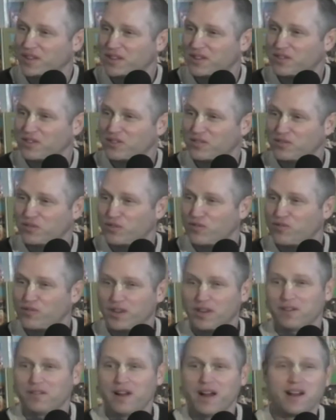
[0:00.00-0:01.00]
then you'll
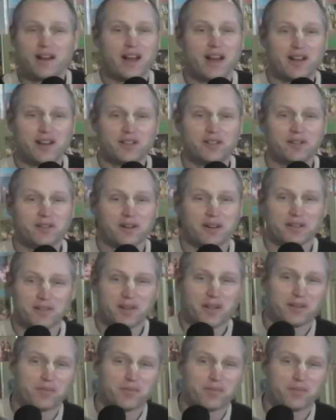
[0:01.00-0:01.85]
figure out how to do it.